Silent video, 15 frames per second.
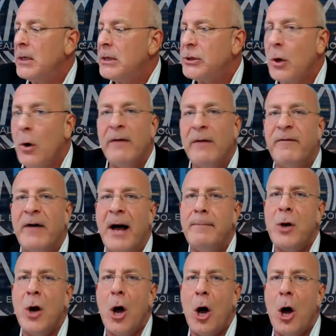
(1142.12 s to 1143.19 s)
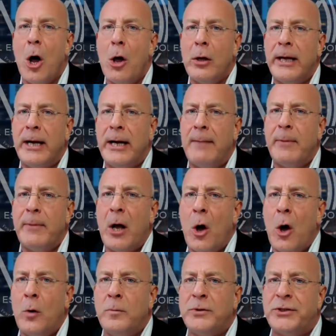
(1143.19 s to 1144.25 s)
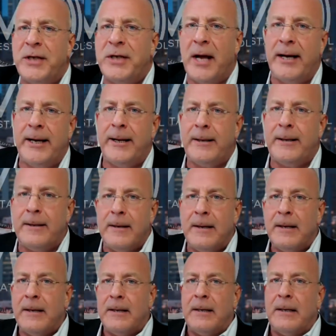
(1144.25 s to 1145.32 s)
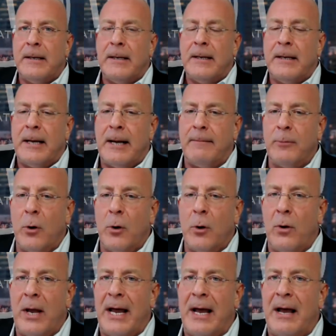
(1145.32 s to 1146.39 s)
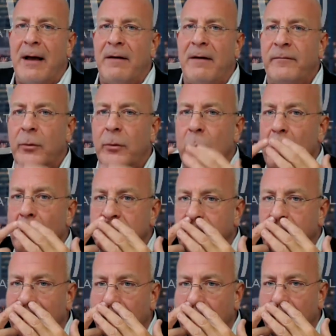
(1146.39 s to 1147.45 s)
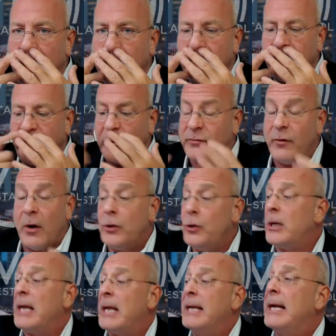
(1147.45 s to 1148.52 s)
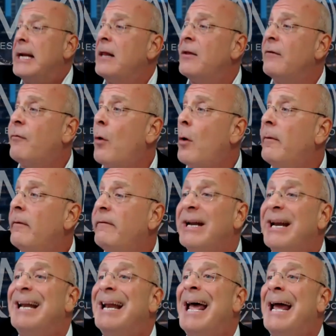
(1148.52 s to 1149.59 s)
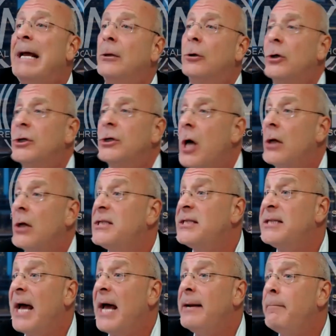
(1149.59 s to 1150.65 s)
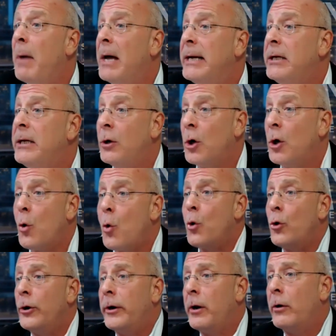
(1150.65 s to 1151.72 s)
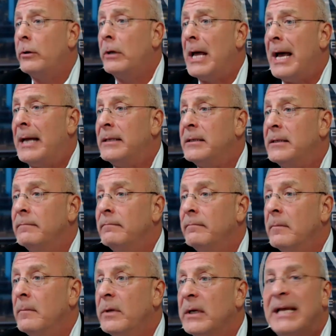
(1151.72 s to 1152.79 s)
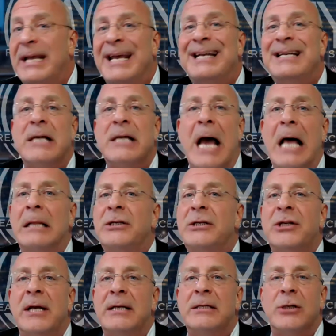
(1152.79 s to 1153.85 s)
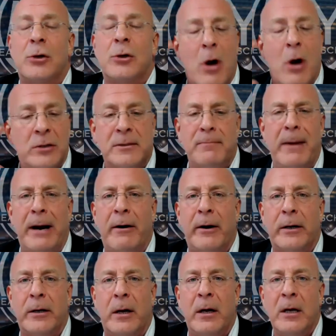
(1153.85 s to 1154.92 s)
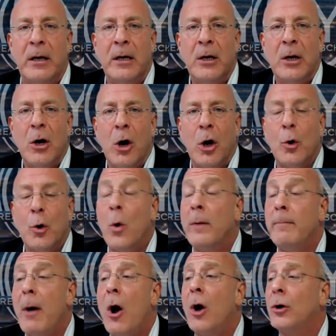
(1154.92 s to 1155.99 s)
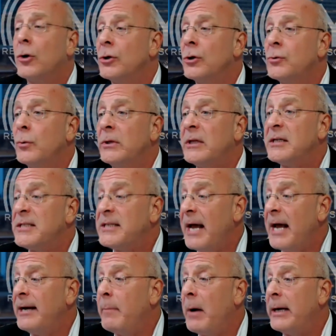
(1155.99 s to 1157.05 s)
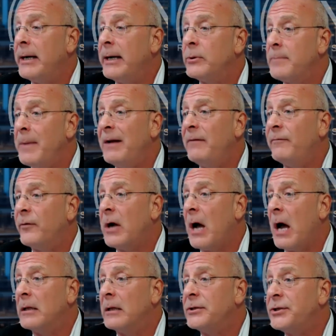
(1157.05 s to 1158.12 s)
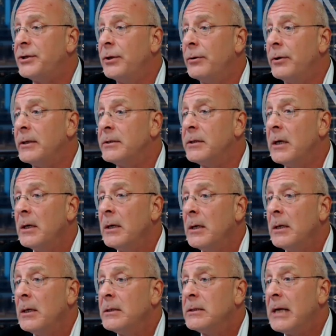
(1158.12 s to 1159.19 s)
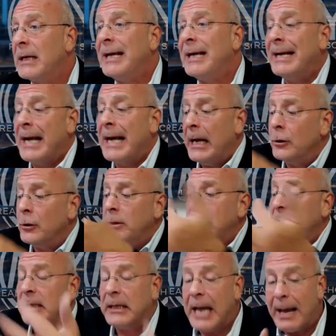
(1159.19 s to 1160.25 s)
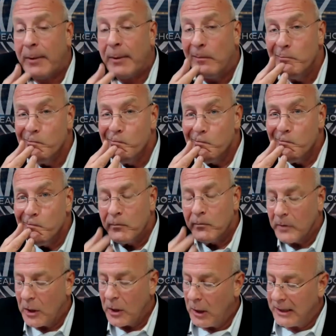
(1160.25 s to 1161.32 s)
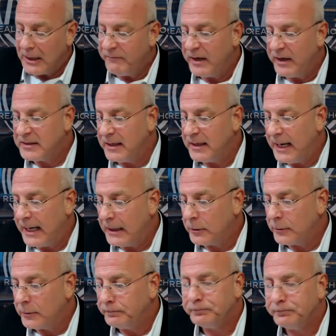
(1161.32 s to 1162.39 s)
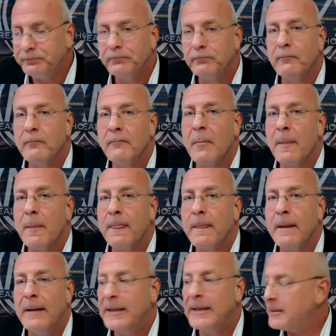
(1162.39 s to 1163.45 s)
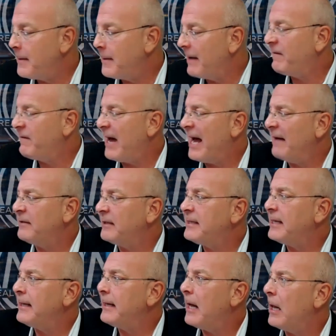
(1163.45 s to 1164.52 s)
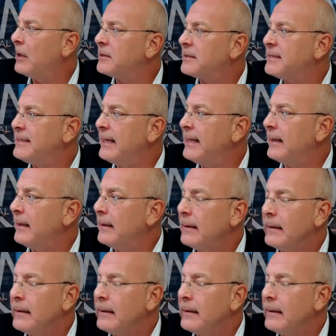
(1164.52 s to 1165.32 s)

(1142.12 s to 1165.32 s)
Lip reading: So if I'm y'all and I'm at home studying, I'm going to have the rosemary. First of all, you can get it in the form of an inhaler. It's called Study Buddy. You can order it online. The kids, college kids across America are going bonkers with the Study Buddy. It was made for college students. It's like an inhaler. You take the cap off, you know, like a Vicks inhaler. I think it's about $5 to $10 a stick.